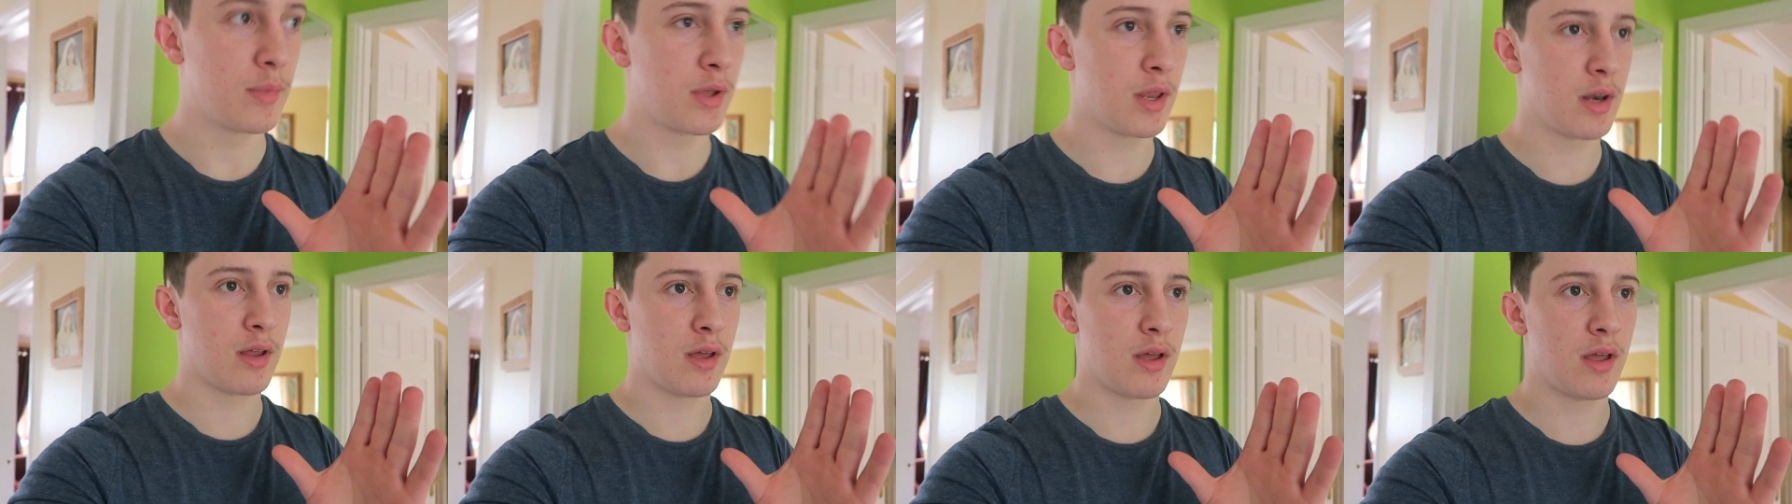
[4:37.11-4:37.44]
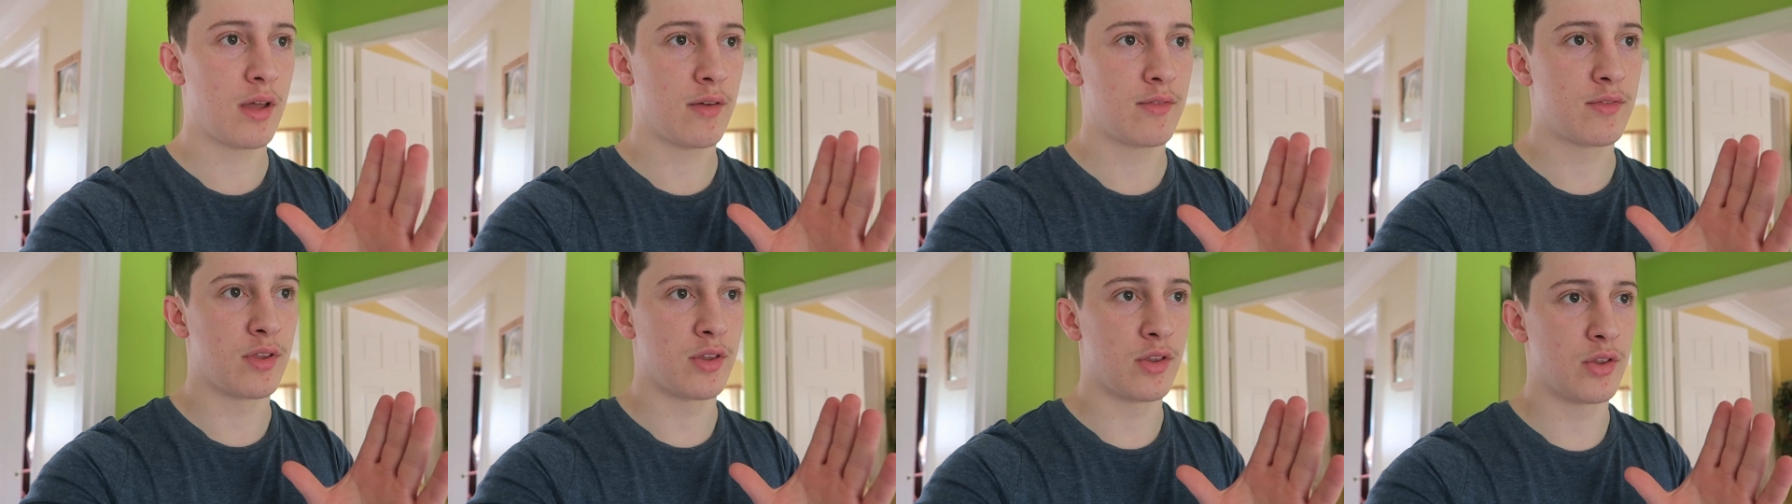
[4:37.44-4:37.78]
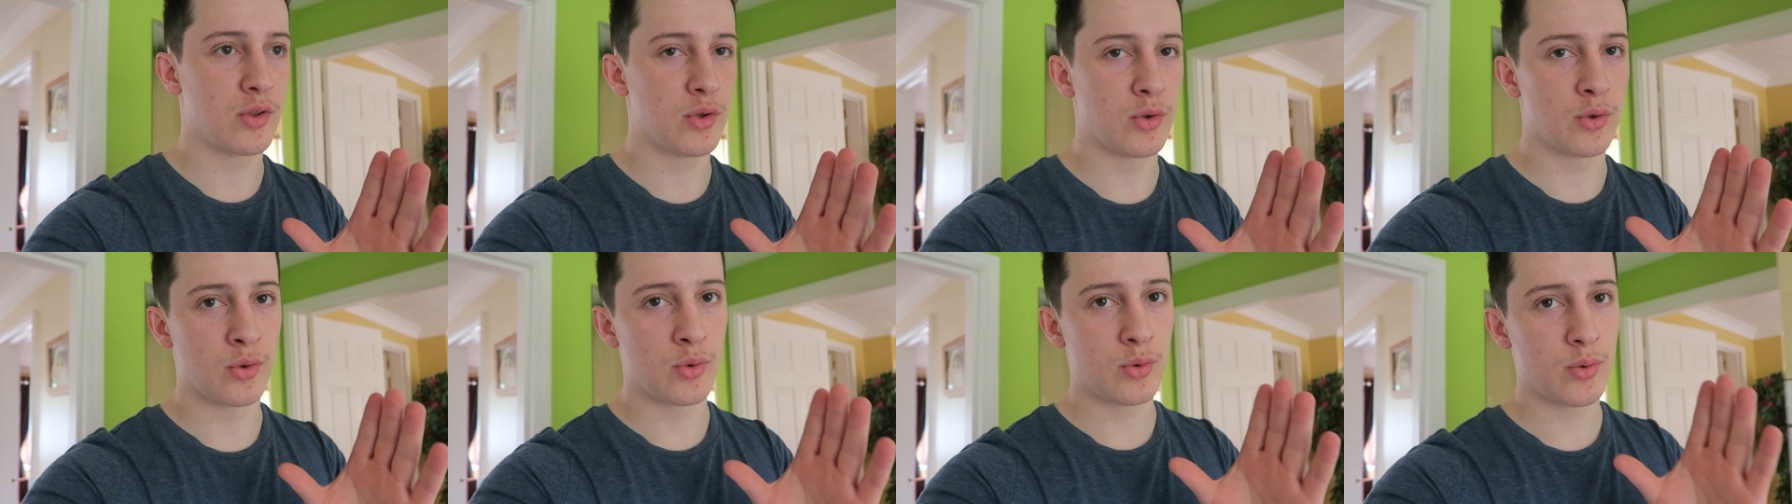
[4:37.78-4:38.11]
I'm gonna have to
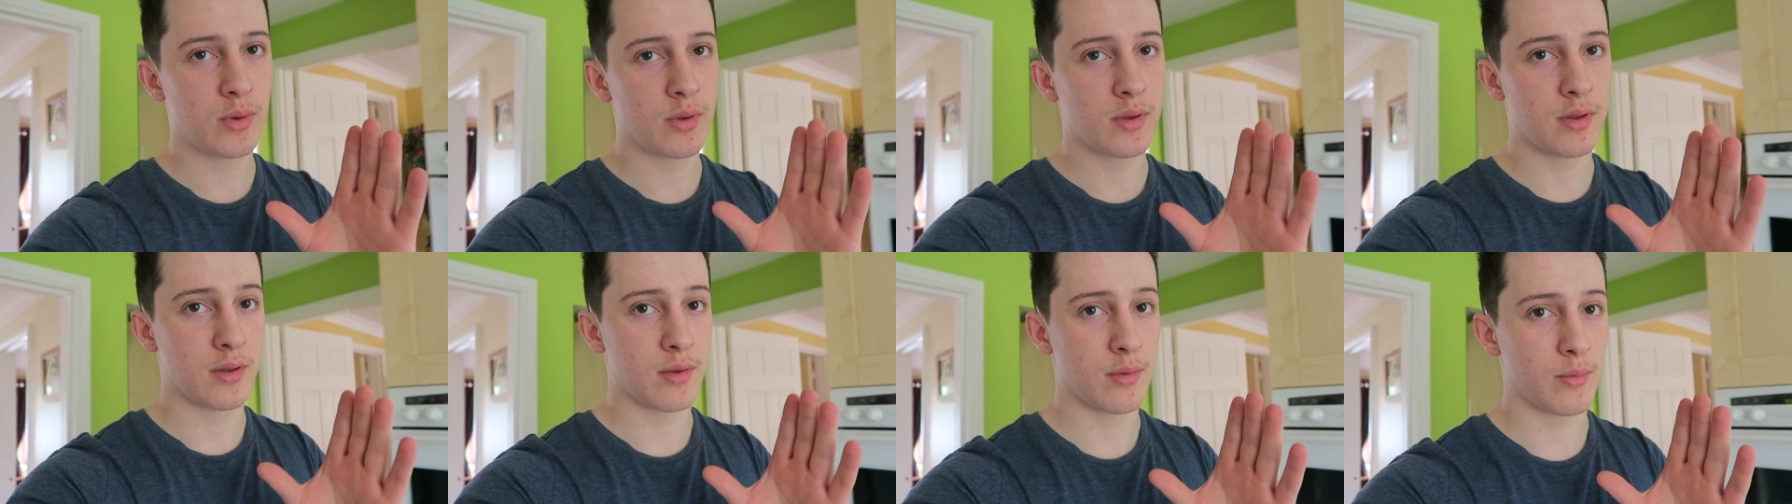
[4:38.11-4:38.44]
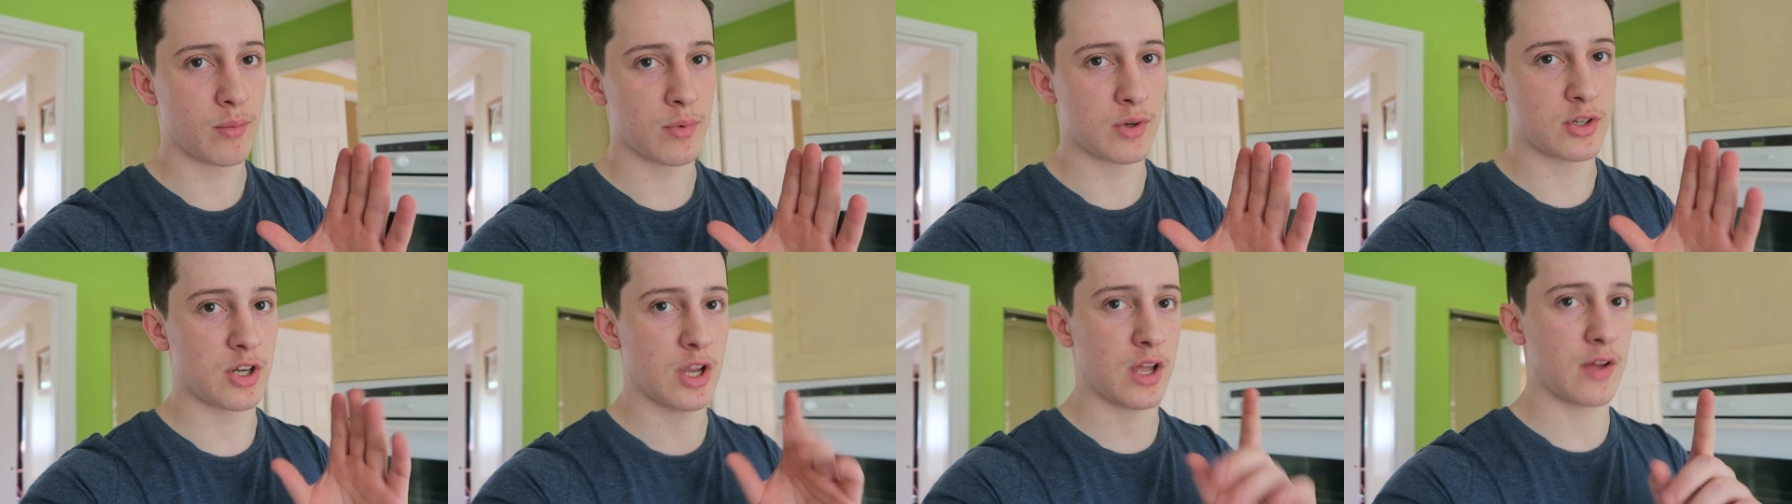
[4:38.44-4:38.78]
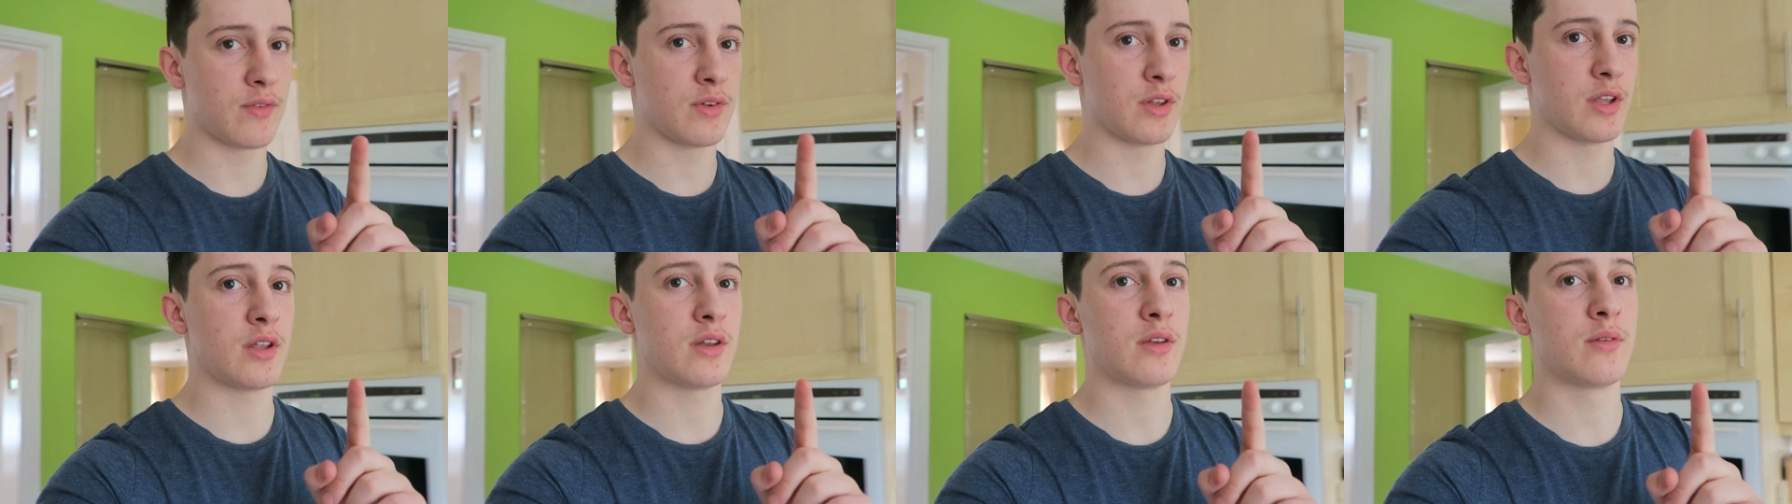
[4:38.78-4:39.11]
do, which I
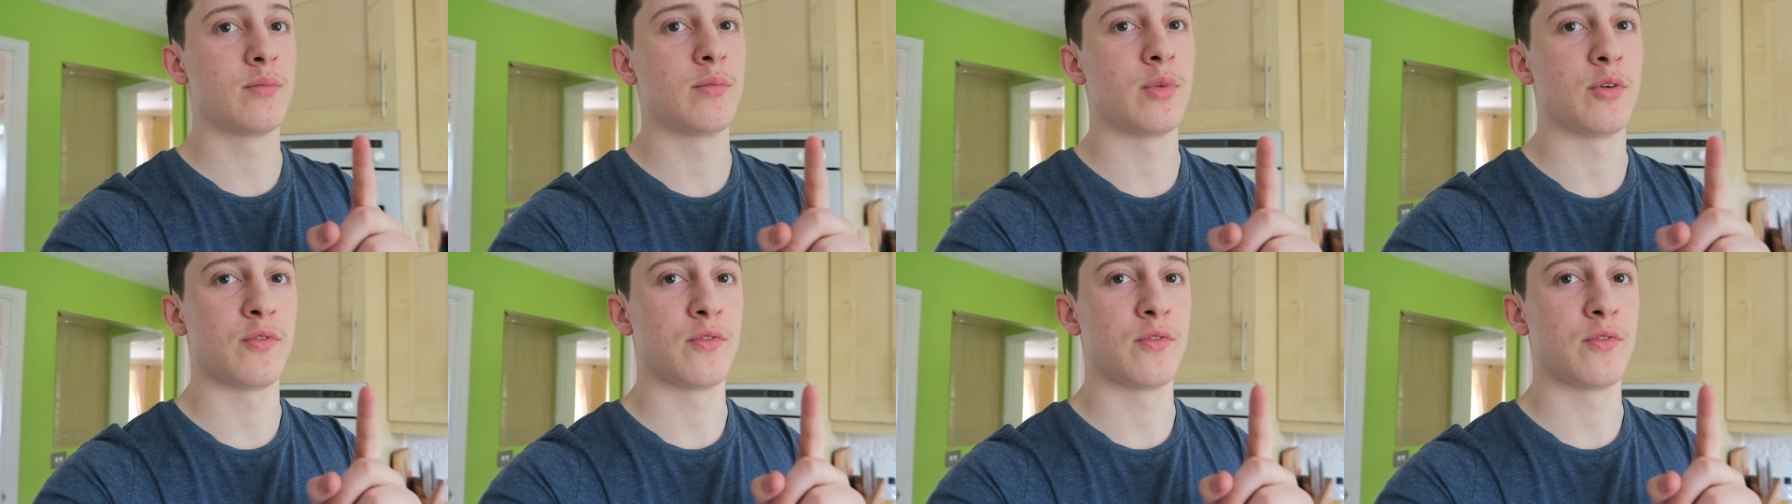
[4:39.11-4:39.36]
haven't done